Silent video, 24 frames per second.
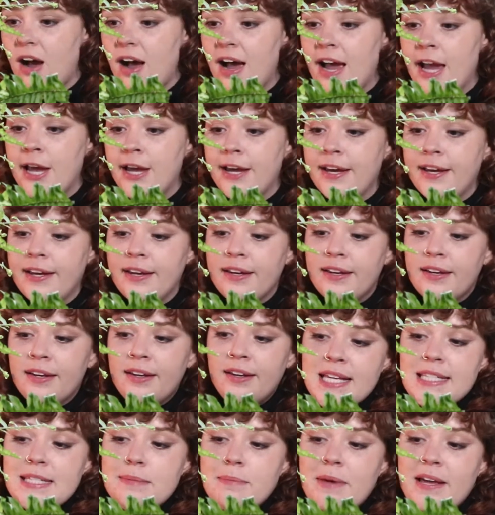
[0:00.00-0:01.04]

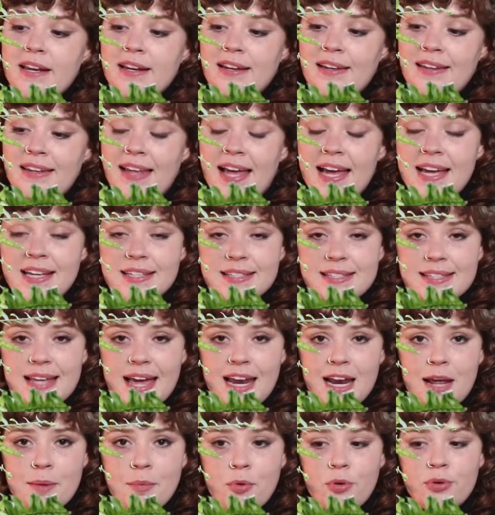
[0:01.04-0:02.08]
I spend less
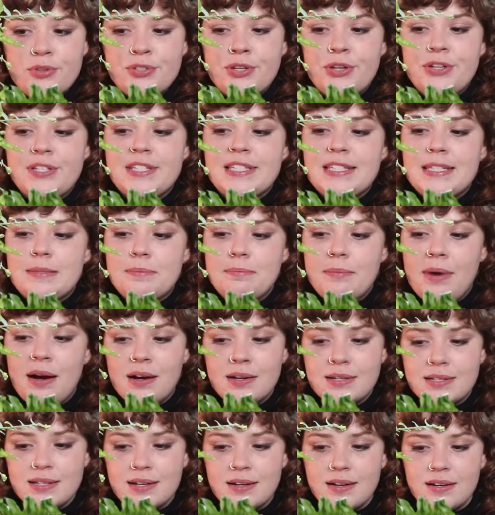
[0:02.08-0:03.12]
and I'm also
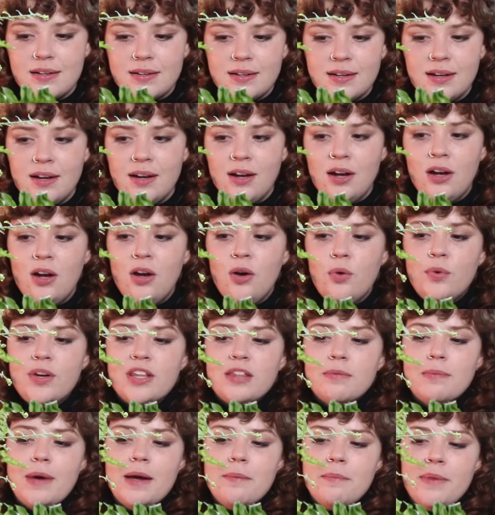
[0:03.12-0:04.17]
smarter
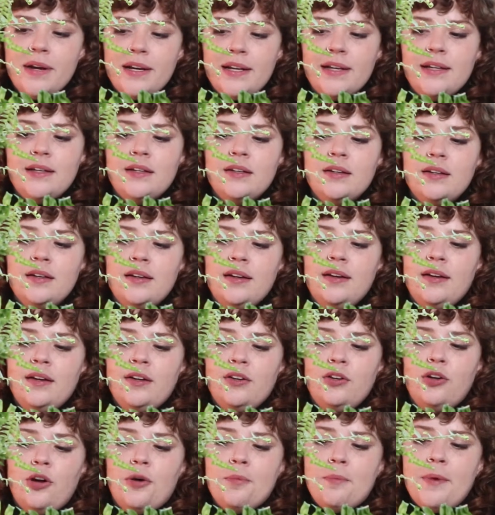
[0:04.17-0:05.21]
with my money,
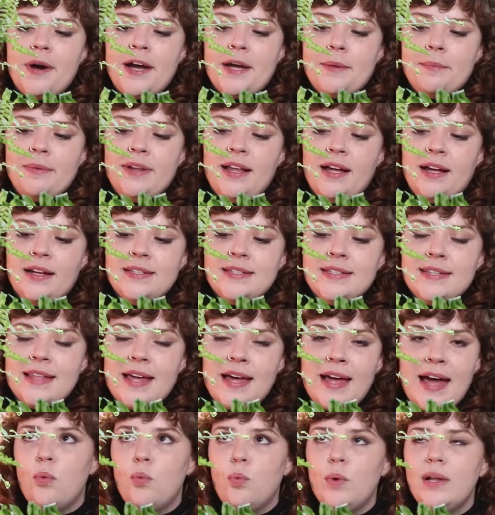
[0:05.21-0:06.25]
not buying plants
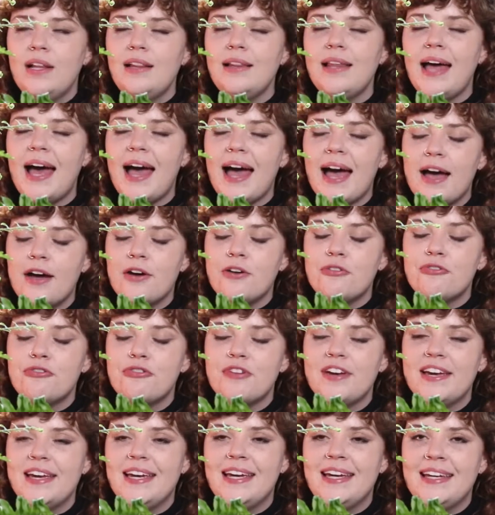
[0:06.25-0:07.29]
that will have
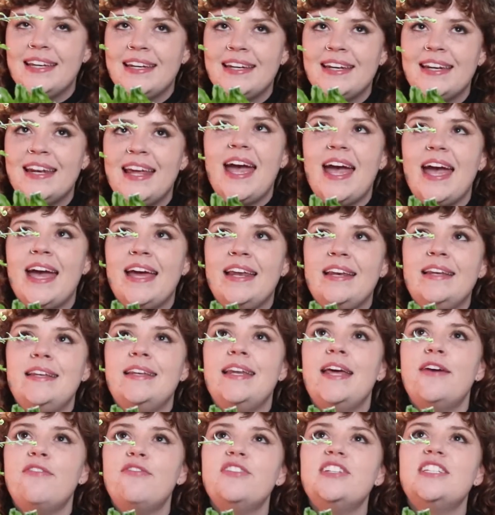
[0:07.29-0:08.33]
an
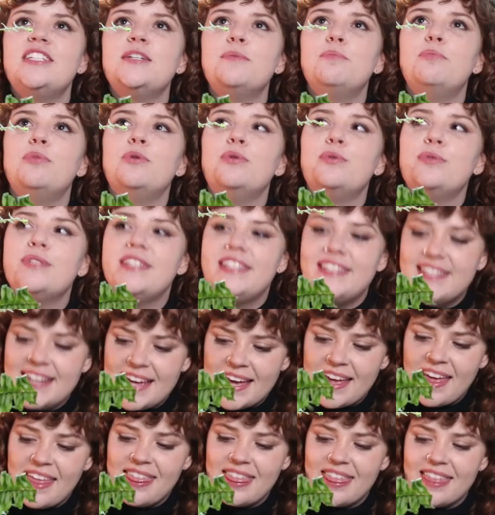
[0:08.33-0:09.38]
inevitable
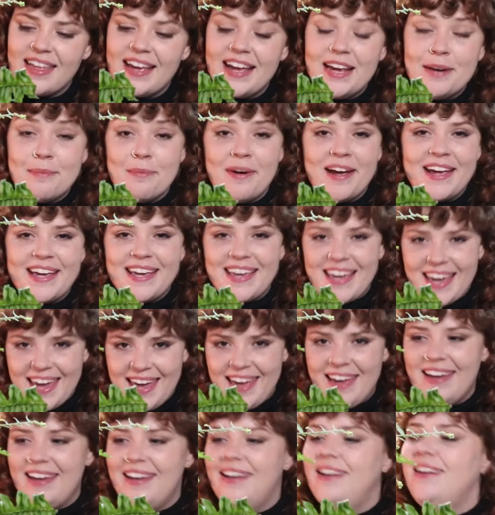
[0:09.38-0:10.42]
death in my
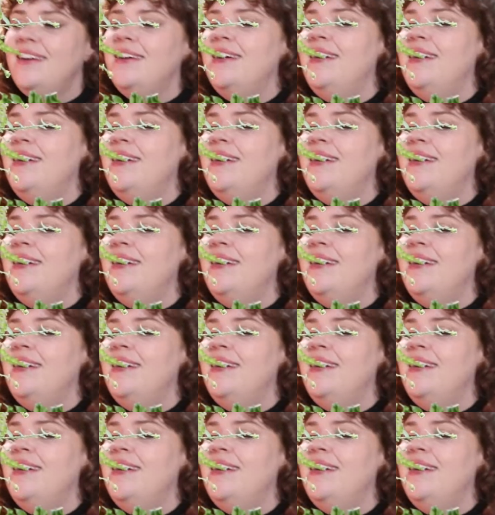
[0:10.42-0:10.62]
care.